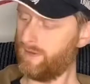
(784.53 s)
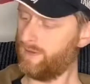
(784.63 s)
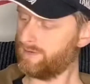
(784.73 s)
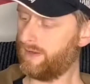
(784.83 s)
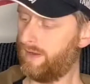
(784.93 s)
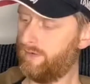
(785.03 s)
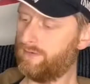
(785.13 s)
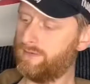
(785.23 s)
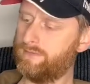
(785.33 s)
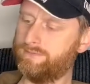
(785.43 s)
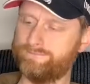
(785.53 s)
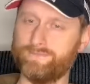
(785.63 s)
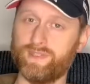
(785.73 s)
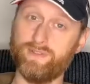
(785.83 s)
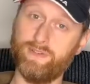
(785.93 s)
So,
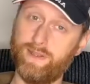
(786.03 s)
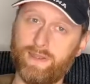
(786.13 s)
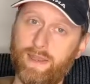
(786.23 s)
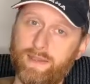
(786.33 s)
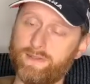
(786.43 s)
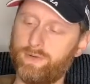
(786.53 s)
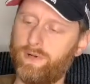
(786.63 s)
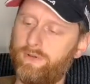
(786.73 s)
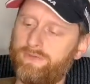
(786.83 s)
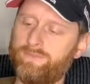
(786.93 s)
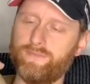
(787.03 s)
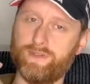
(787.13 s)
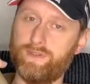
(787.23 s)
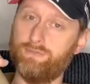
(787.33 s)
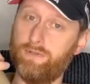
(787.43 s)
it's done it again, it's come off.
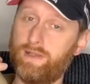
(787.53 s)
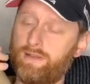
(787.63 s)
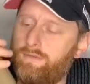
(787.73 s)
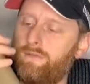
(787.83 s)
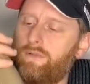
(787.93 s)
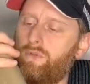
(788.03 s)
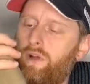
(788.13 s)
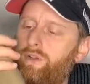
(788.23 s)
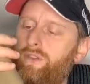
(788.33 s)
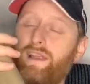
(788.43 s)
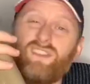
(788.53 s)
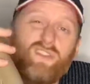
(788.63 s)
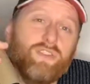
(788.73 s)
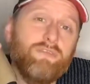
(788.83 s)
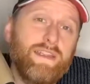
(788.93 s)
This is really quite annoying. That's
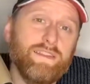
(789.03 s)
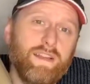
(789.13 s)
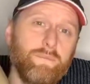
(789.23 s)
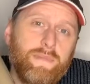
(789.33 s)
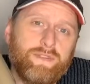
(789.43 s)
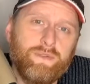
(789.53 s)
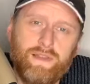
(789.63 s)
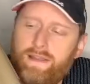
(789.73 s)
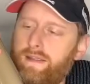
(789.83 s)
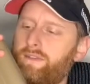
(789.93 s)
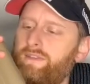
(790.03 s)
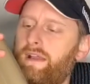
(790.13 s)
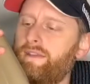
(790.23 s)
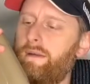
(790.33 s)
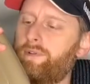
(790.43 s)
another reason I don't mess with the length, because
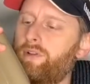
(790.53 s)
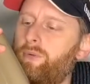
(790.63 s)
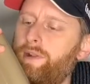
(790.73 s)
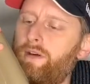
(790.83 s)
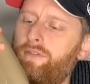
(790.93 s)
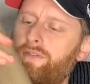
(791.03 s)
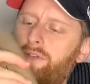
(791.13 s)
it's able to coming off.